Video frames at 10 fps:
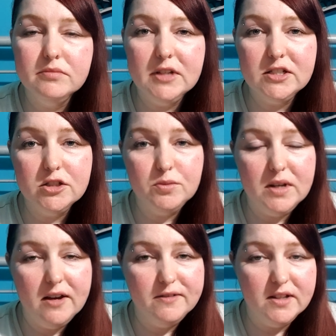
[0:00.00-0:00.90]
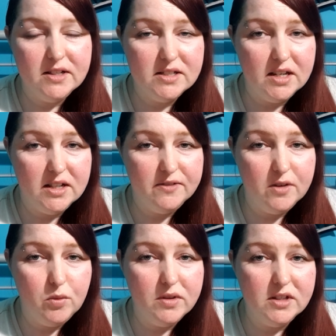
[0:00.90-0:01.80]
This is where I have to decide if I
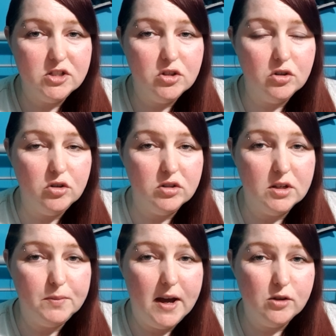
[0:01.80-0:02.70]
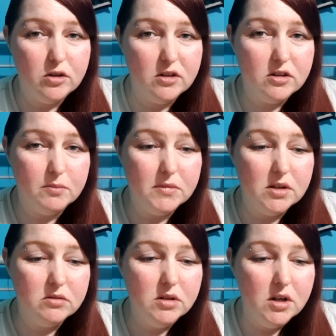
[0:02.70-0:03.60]
want these to look good or bad on the
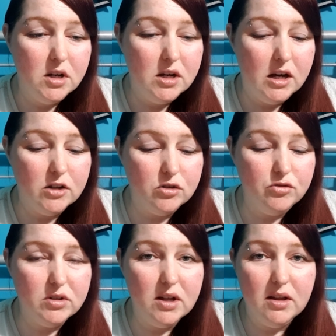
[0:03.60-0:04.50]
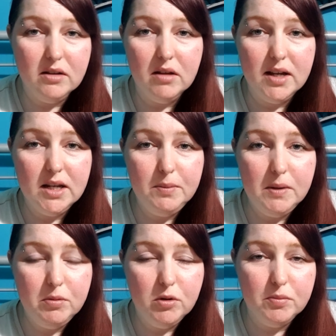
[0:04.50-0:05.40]
thumbnail. I don't really like lying to
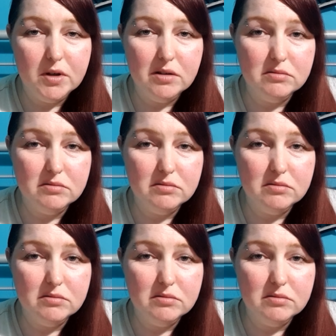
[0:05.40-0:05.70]
people, but...